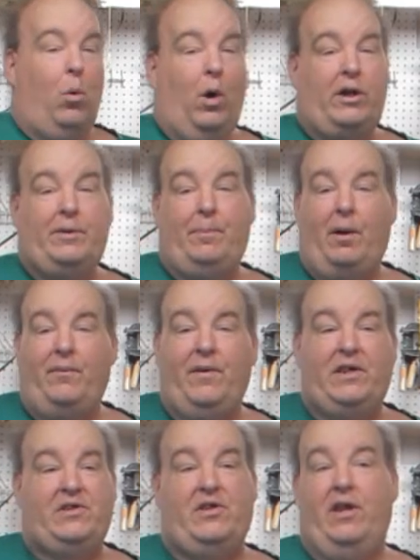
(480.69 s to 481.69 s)
works
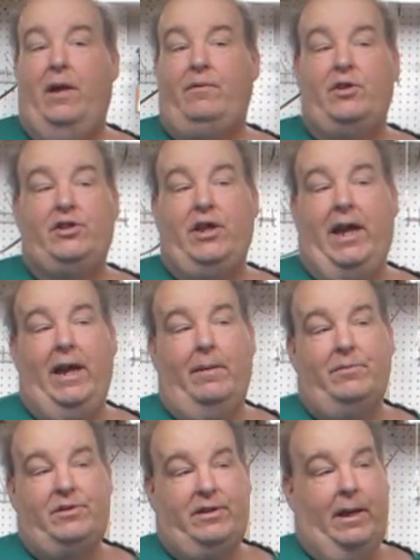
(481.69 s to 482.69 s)
perfect, never
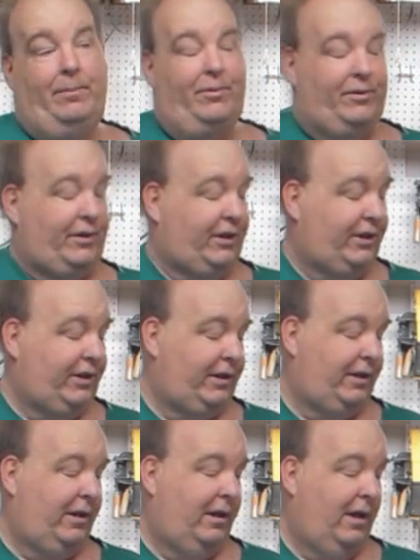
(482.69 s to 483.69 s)
jams, staples are
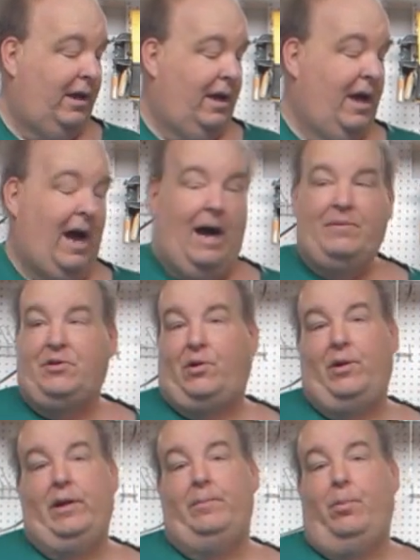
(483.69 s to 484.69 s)
good. I've
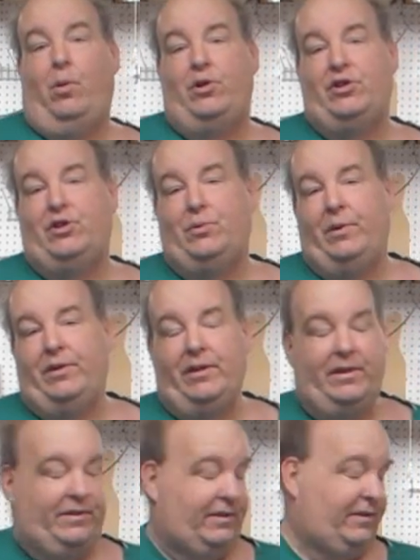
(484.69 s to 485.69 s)
screened porches with
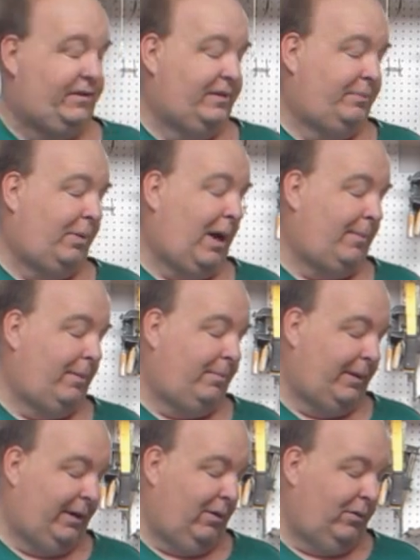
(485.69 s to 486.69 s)
this. This is
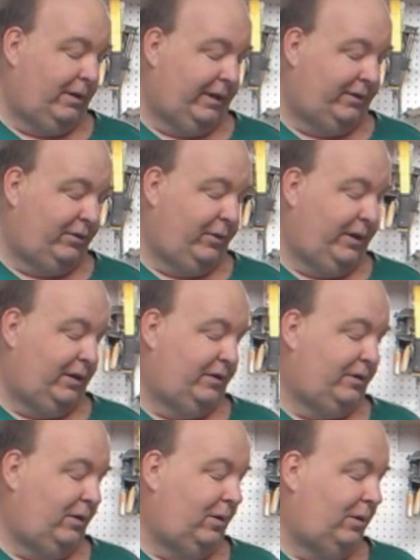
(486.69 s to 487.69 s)
probably only 2
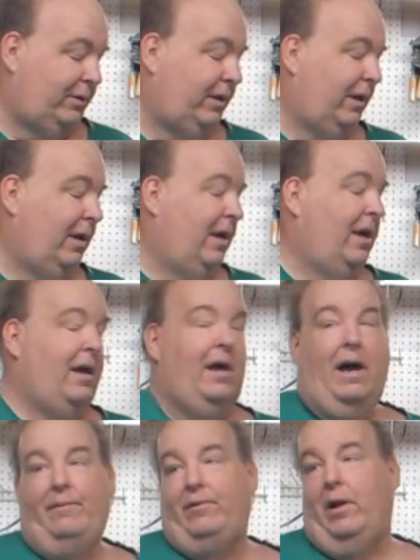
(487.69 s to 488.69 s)
years old.
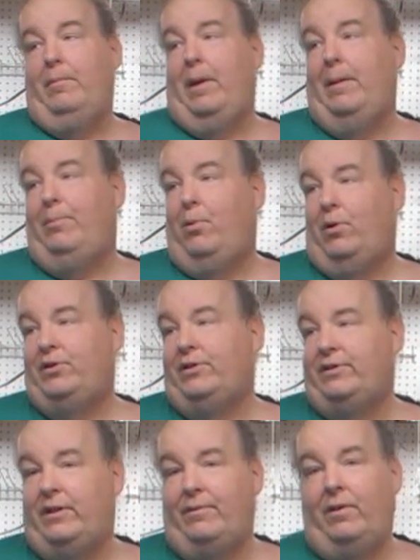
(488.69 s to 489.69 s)
I've done my porch
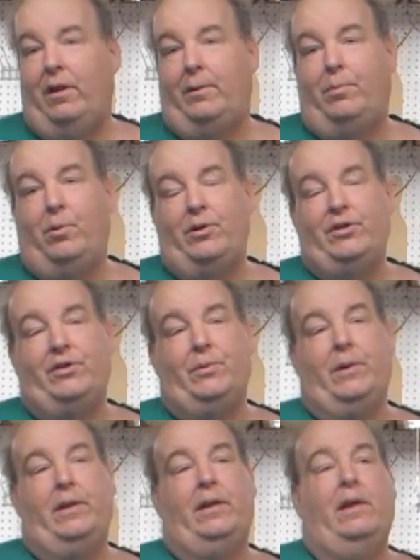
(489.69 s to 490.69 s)
and several other porches
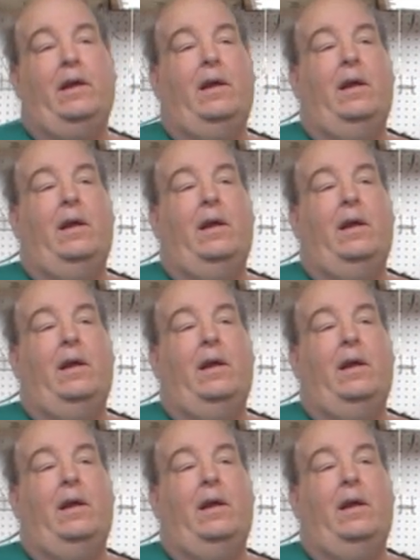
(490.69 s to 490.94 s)
with it.